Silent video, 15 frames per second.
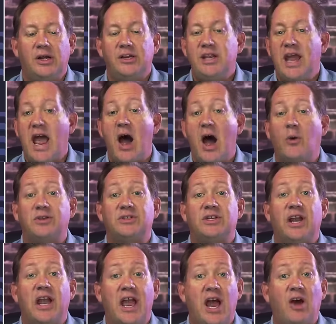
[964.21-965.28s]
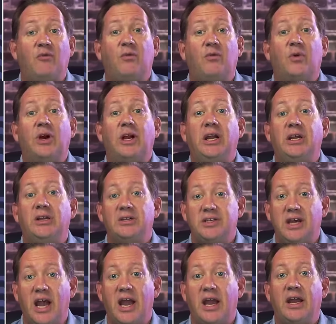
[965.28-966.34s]
Now it's an
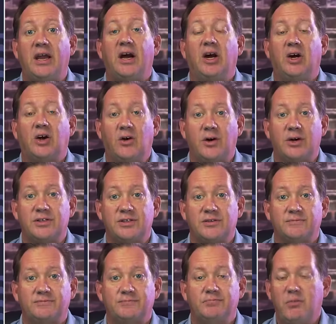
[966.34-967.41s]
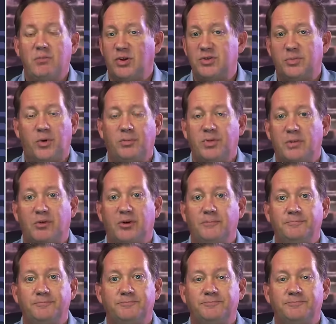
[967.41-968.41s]
everyday occurrence. Multiple people